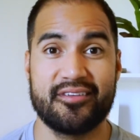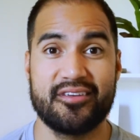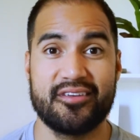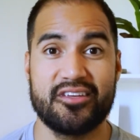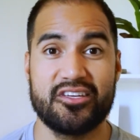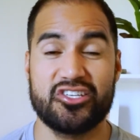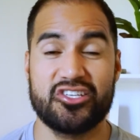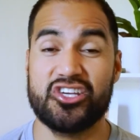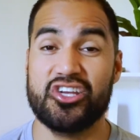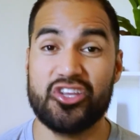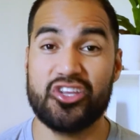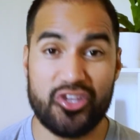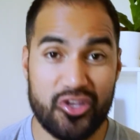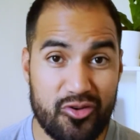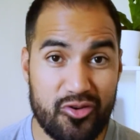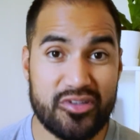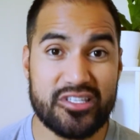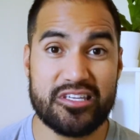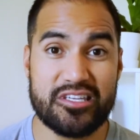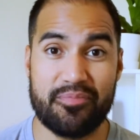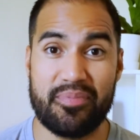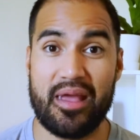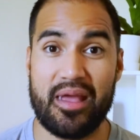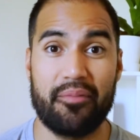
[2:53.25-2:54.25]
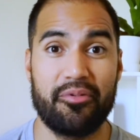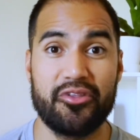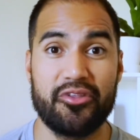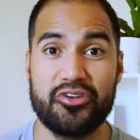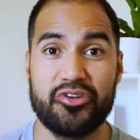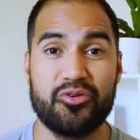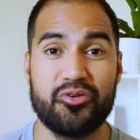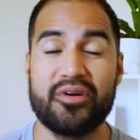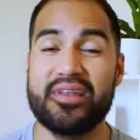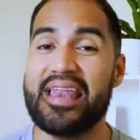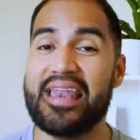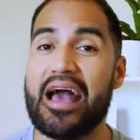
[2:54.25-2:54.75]
She used to be able to
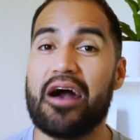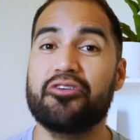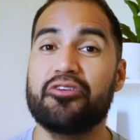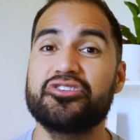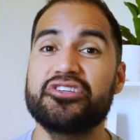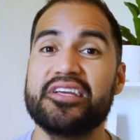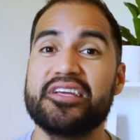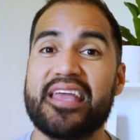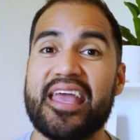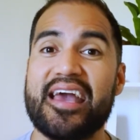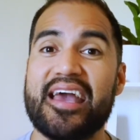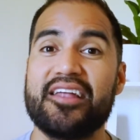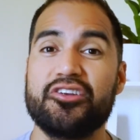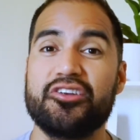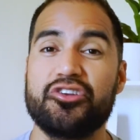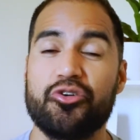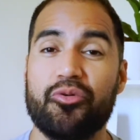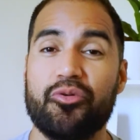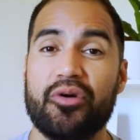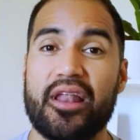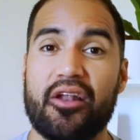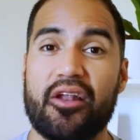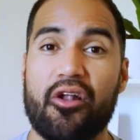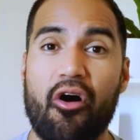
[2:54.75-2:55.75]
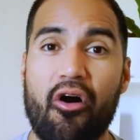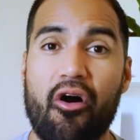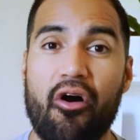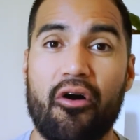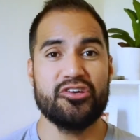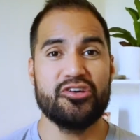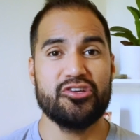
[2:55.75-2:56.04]
do it, now she can't do it at all.